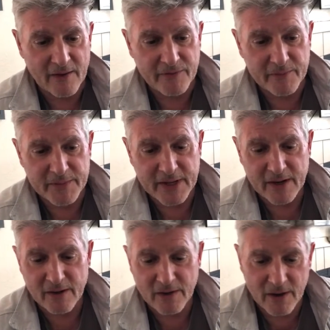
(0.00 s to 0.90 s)
From
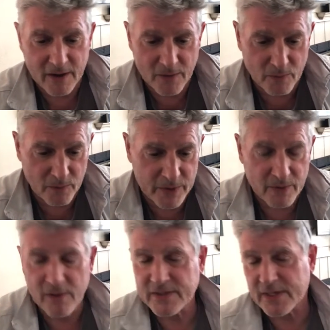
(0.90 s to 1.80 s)
there, we
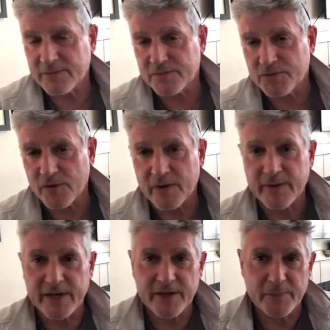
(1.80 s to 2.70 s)
do all types of drawing.
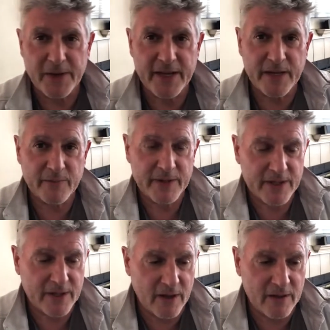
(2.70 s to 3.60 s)
We get into painting, we get
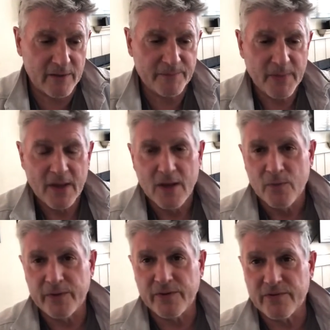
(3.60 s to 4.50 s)
into color.
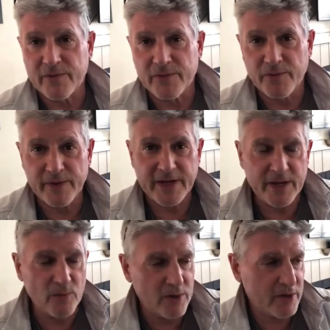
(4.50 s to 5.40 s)
We do some
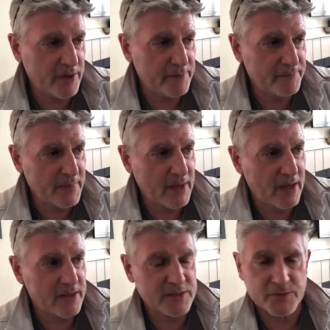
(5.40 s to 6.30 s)
3D work,
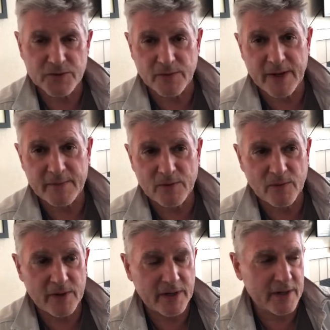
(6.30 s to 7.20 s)
some ceramic
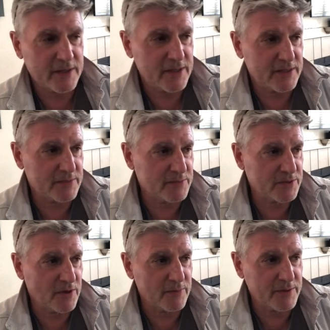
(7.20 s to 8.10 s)
work, and some
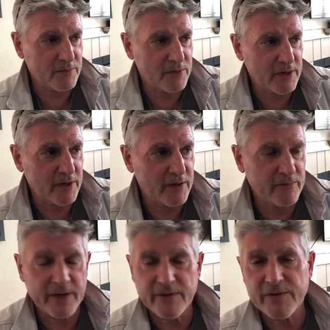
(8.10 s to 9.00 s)
sculpting work, and
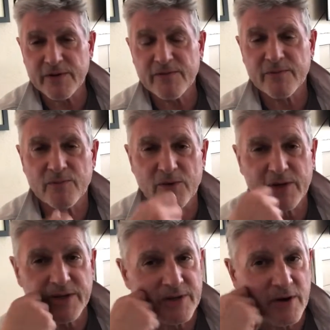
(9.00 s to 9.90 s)
we even do some work
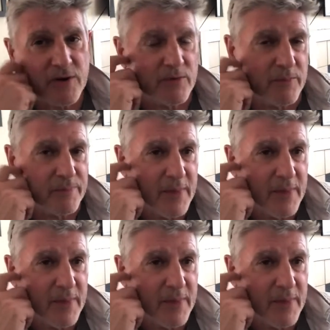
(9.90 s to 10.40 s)
in the darkroom,